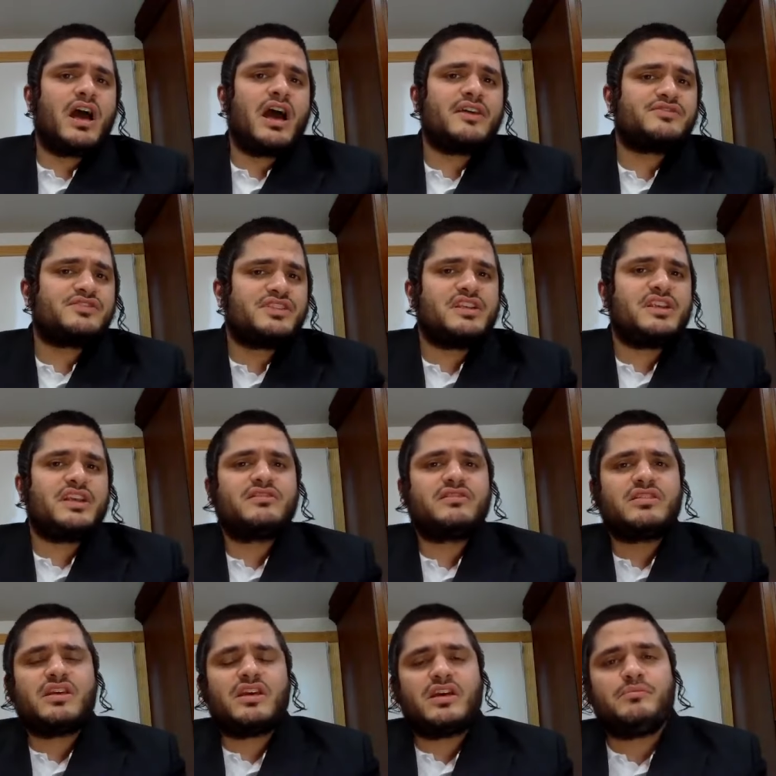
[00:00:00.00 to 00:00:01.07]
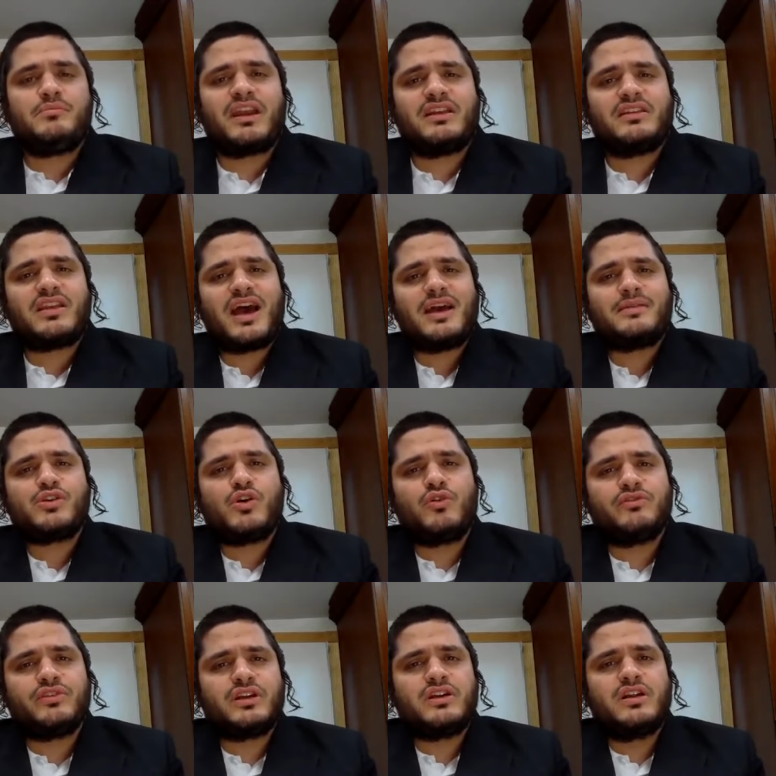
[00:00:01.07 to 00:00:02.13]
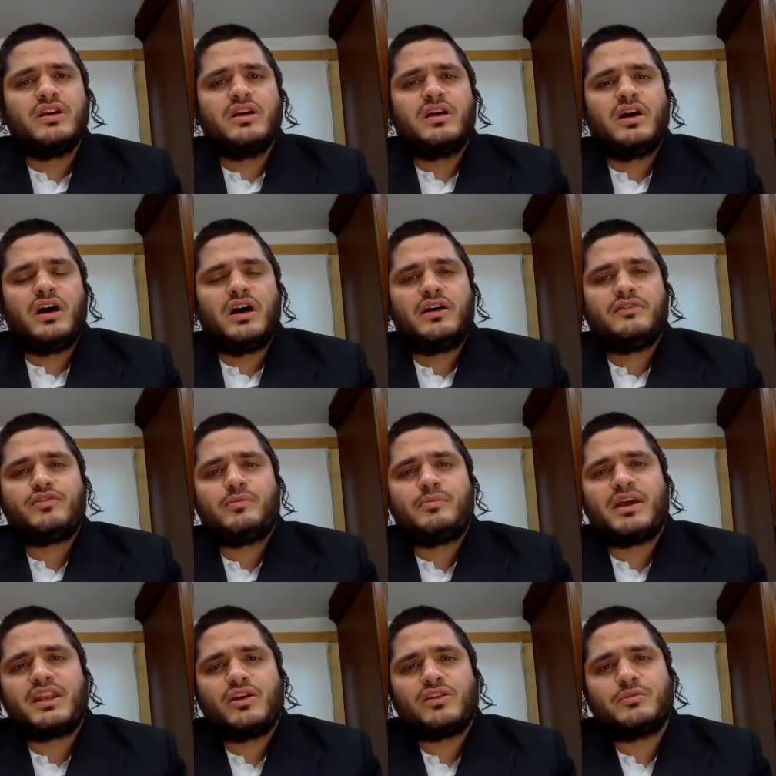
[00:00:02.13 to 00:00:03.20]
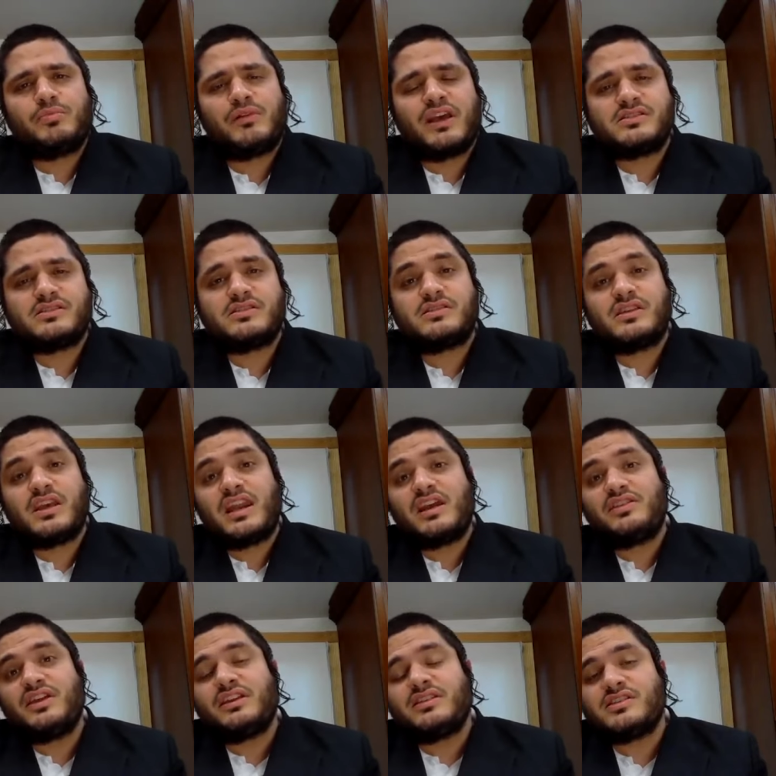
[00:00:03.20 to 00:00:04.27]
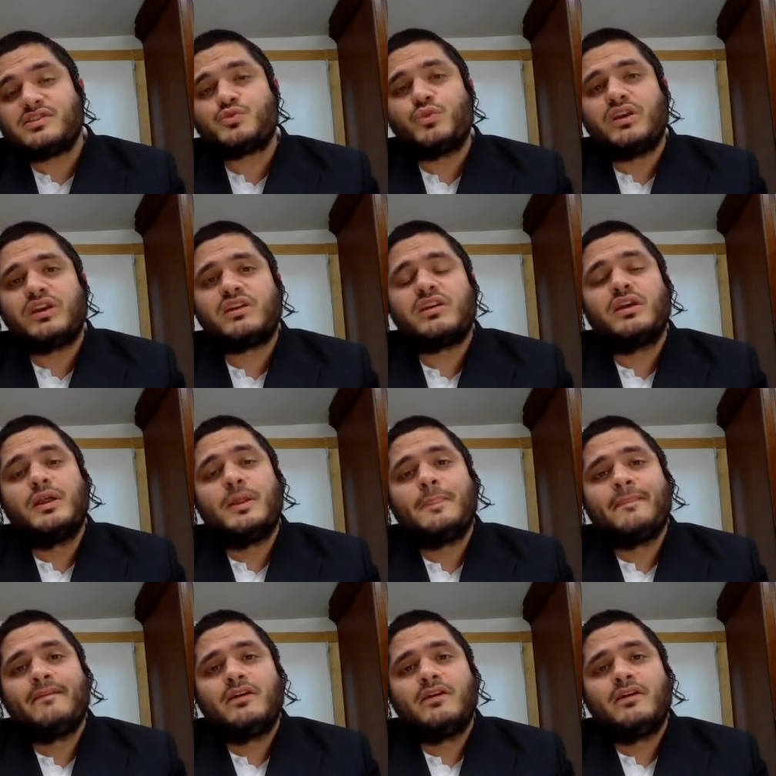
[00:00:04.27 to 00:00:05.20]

I have seen it uh, many times over uh, from many other places. And I think this week,